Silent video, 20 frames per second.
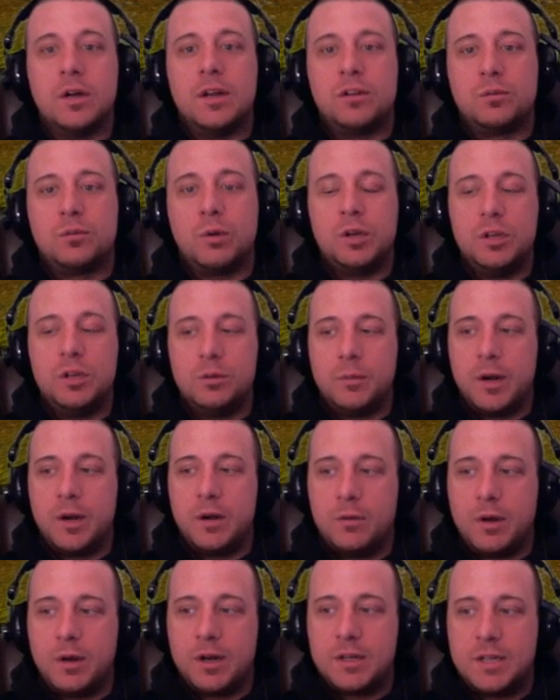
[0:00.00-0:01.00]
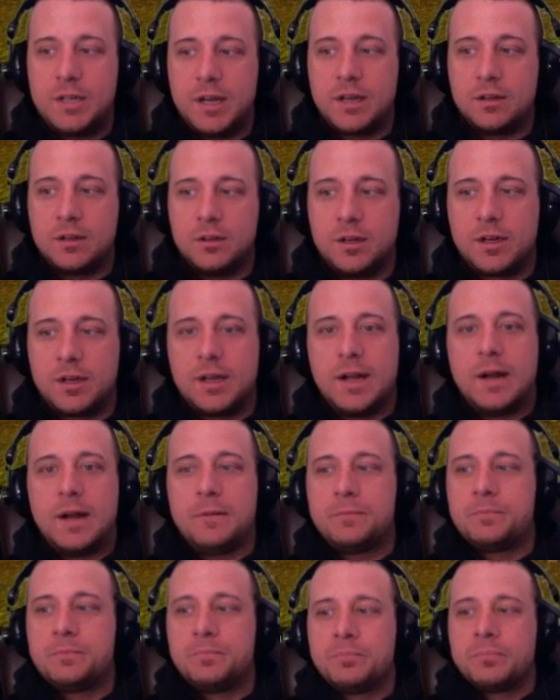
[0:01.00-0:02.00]
is what you might want to take a look at,
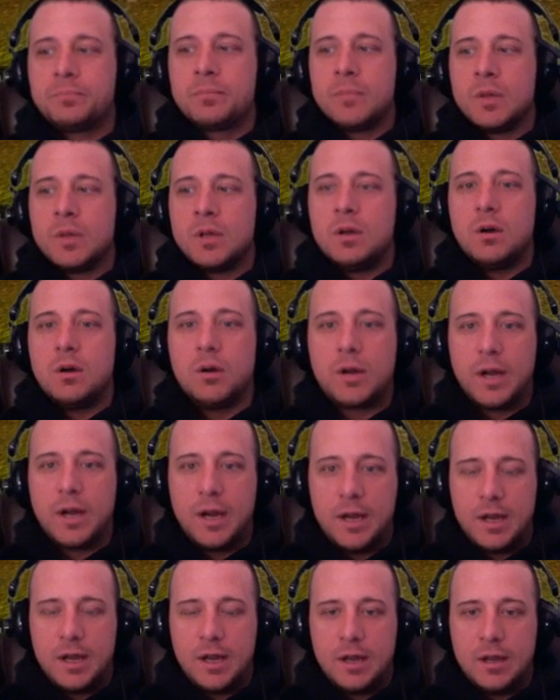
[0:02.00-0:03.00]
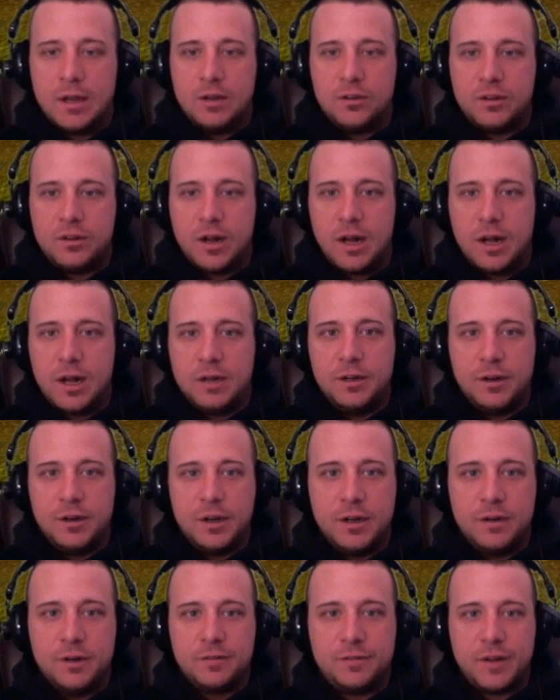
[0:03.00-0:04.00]
okay, is on your
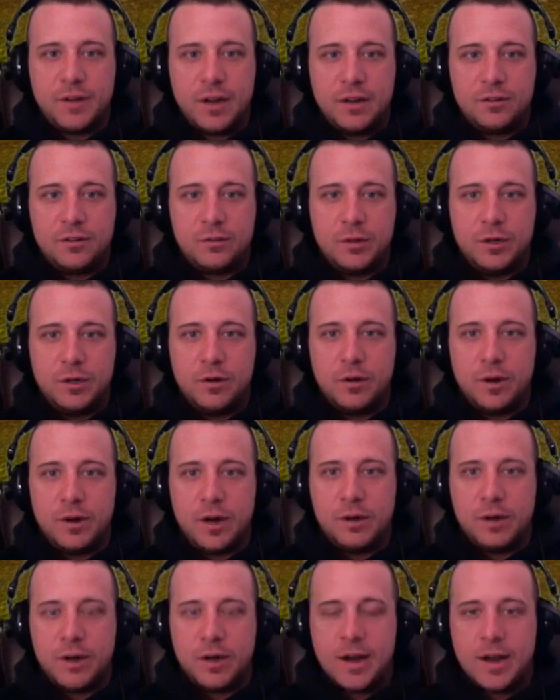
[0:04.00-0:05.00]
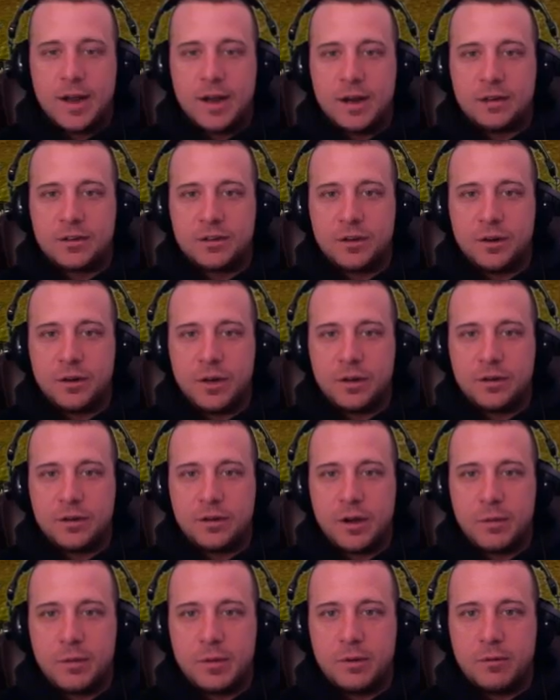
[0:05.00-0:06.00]
interface, when you go down to your add-ons, you go down to
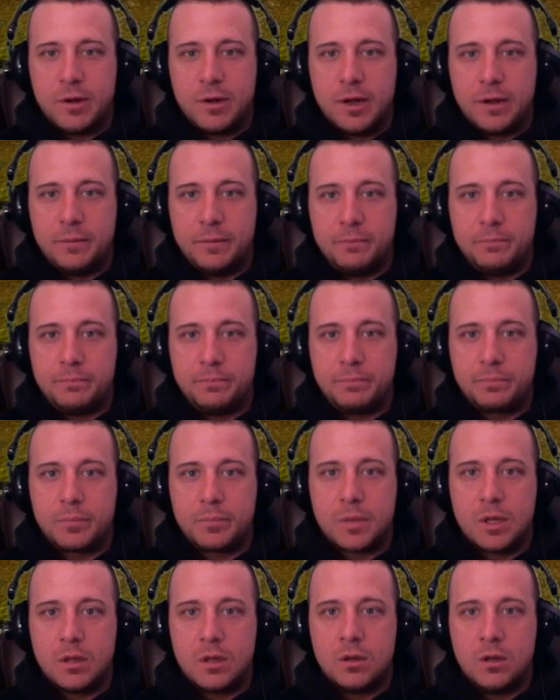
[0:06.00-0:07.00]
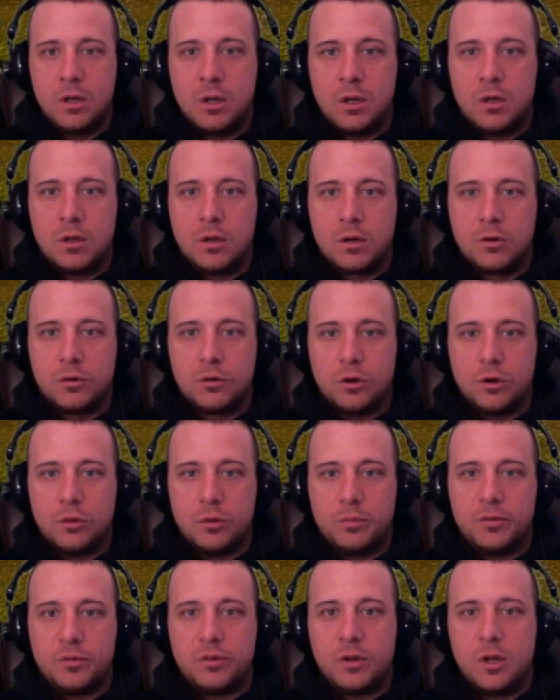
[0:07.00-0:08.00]
Tell Me When,
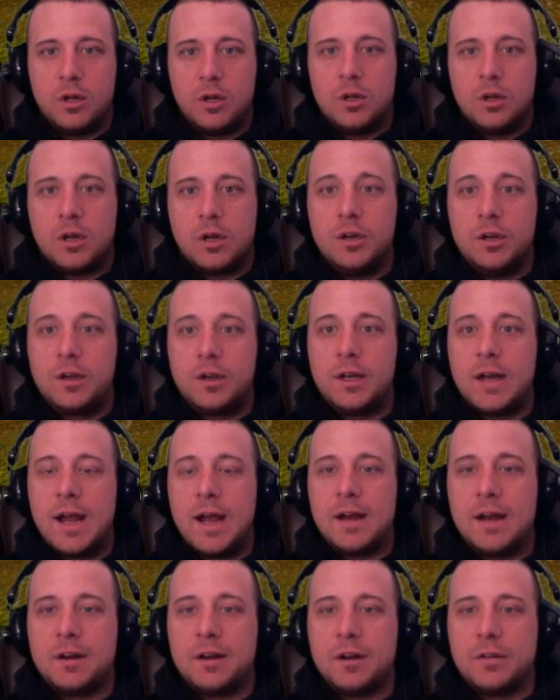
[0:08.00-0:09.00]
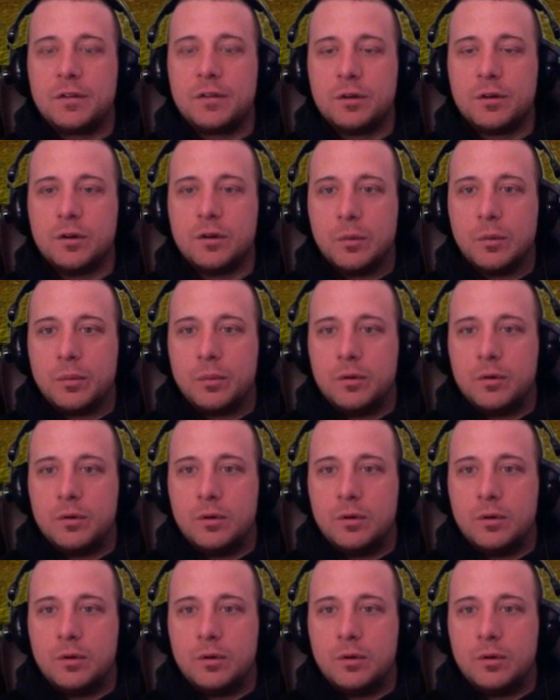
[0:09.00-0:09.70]
groups. Now you can add another group.